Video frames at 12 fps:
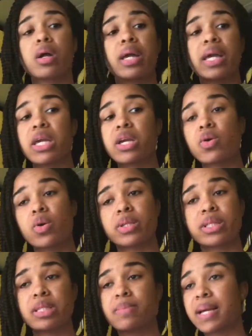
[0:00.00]

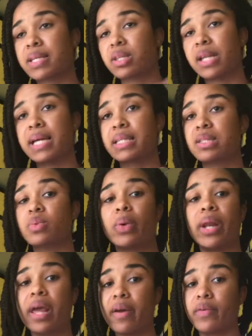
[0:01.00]
e-courses, master classes, whatever,